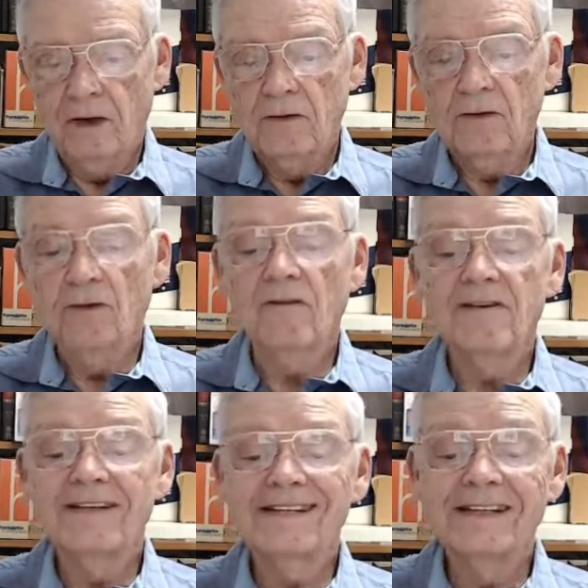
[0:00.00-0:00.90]
To go over
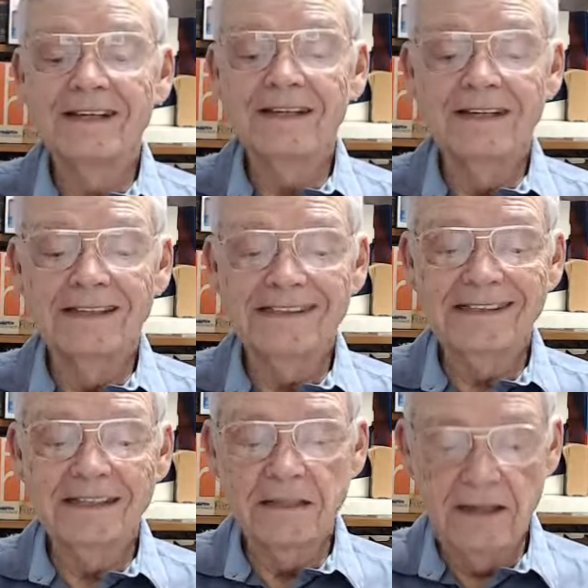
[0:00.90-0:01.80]
the sea is
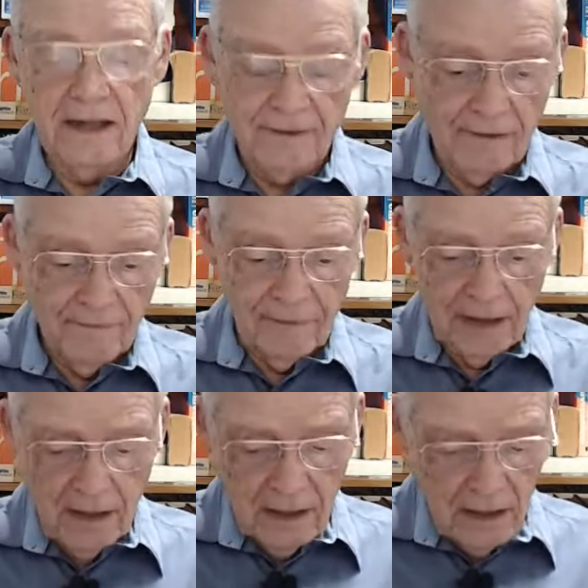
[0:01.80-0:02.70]
another.
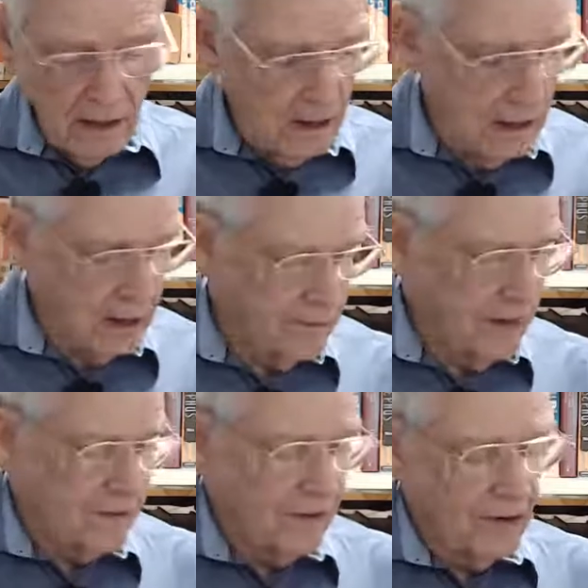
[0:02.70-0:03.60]
I'm
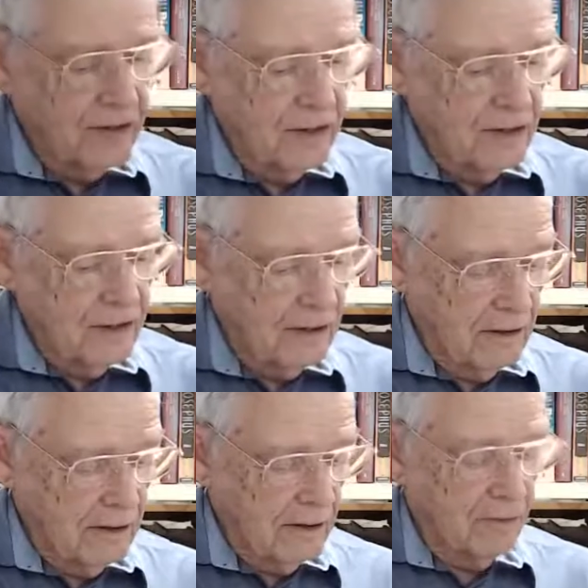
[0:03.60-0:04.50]
not very good at
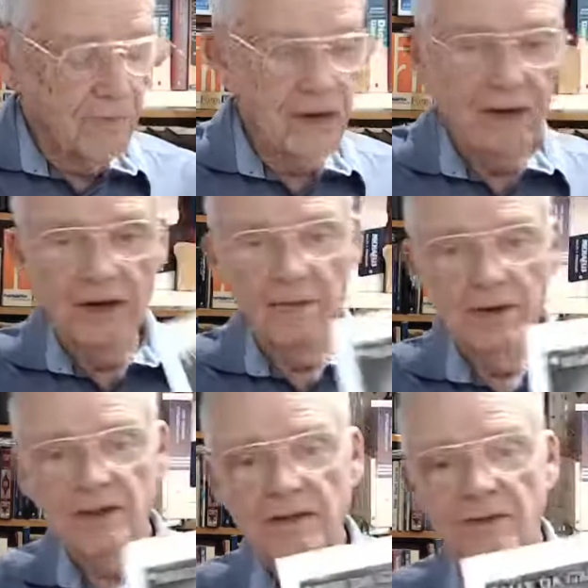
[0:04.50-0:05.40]
a mirror
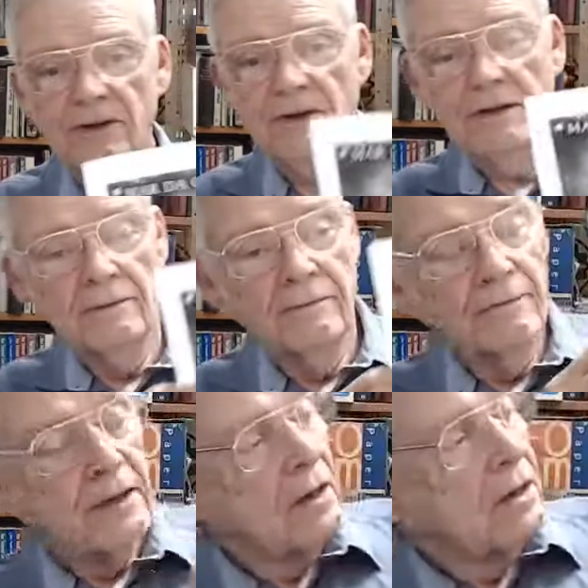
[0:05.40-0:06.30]
image here, but
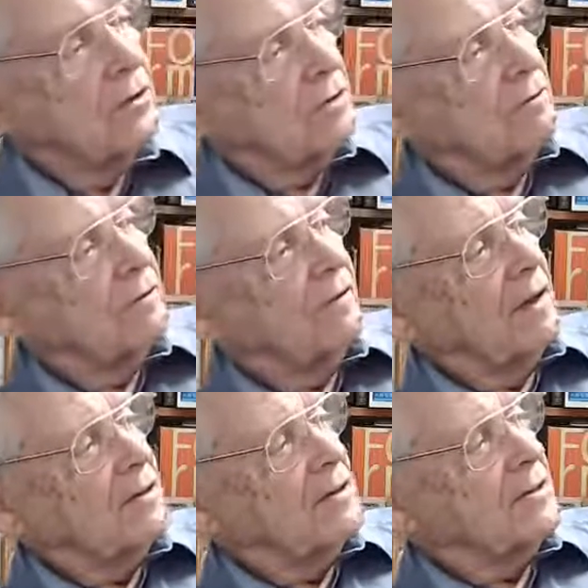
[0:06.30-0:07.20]
you can
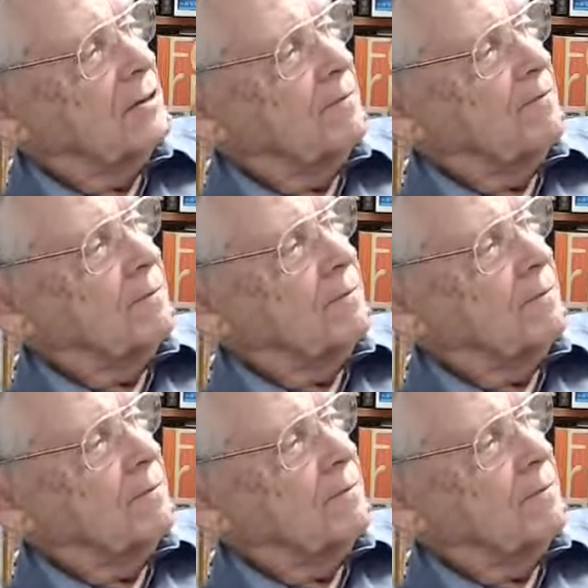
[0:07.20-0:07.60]
follow the sea.